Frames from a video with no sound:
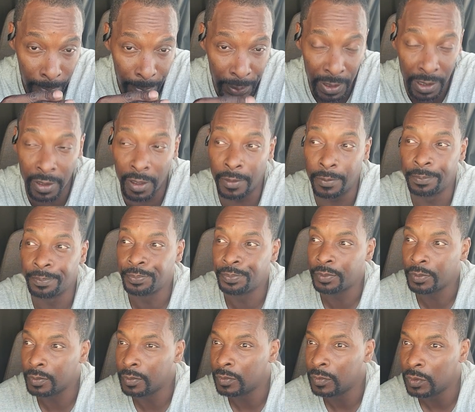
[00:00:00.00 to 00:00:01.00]
pickup.
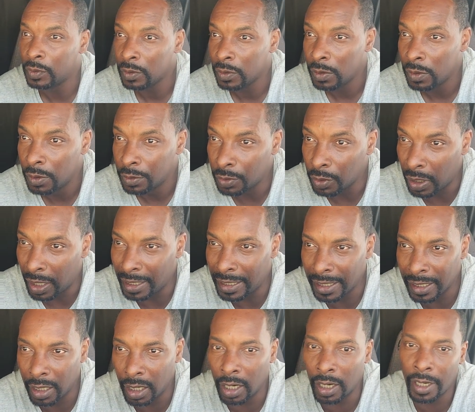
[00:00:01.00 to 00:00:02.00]
So all
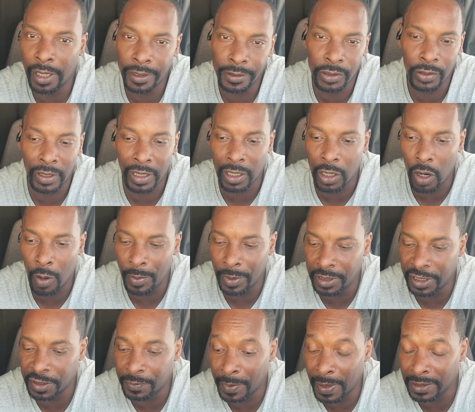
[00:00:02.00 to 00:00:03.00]
right. So I called my
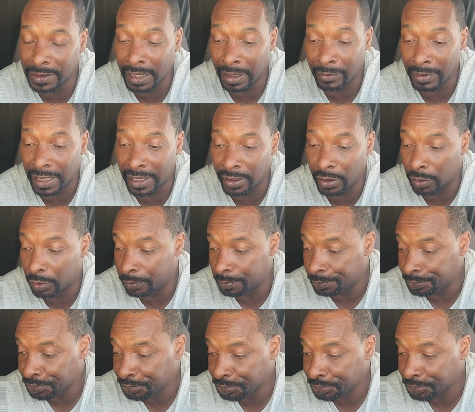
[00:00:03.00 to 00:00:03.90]
dispatcher. I was like, yo,